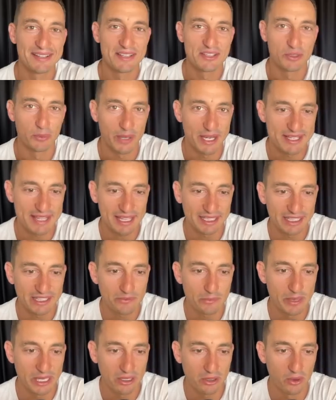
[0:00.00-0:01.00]
So where does that
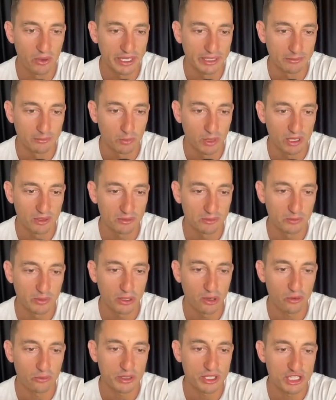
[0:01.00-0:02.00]
leave Bitcoin? Well, we
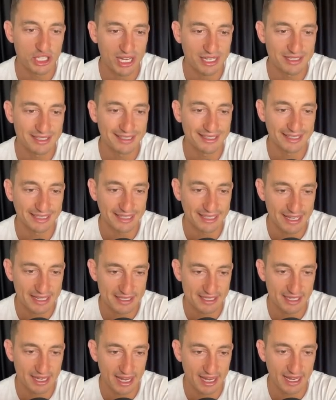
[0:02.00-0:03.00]
got rejected
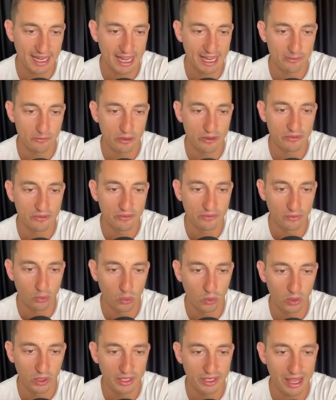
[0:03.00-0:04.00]
yesterday and we've
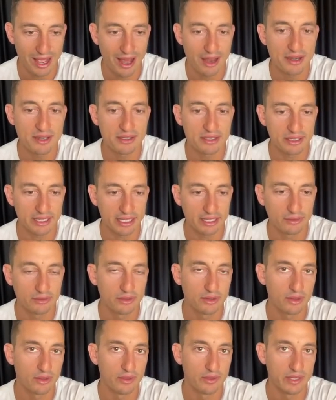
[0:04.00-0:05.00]
fallen
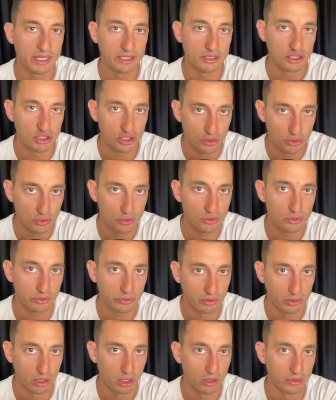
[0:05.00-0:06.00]
underneath the June
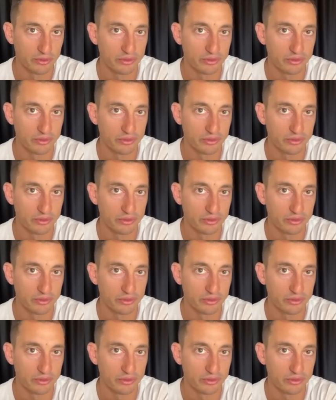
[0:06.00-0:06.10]
low, the